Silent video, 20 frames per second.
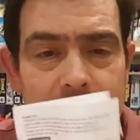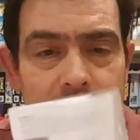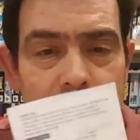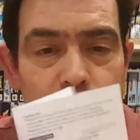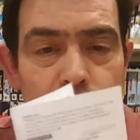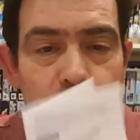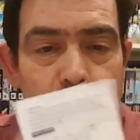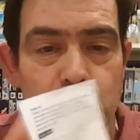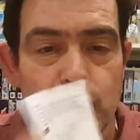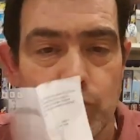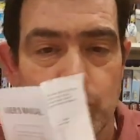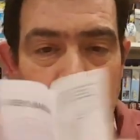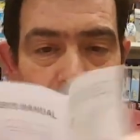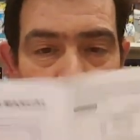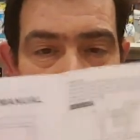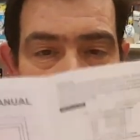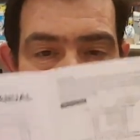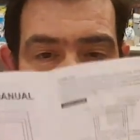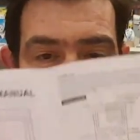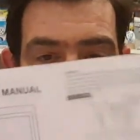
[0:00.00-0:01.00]

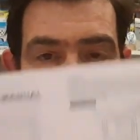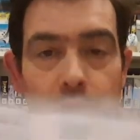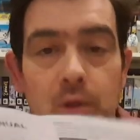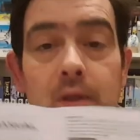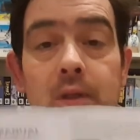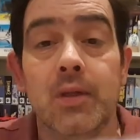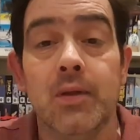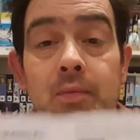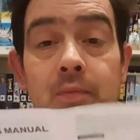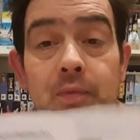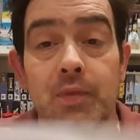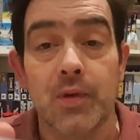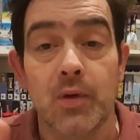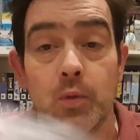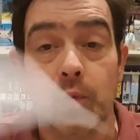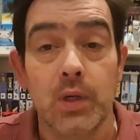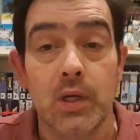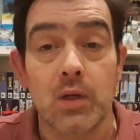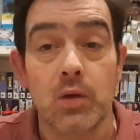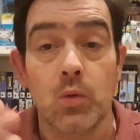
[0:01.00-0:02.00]
instruction manual
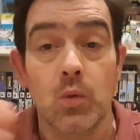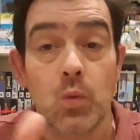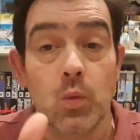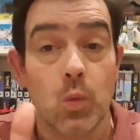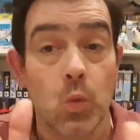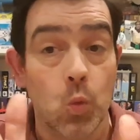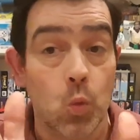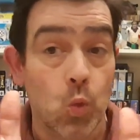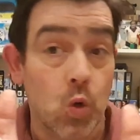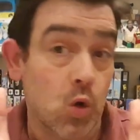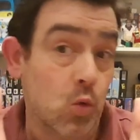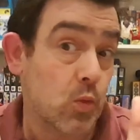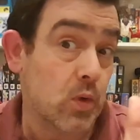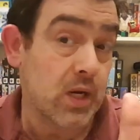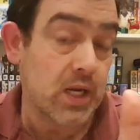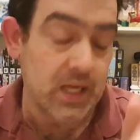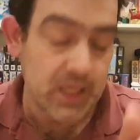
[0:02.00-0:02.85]
that we won't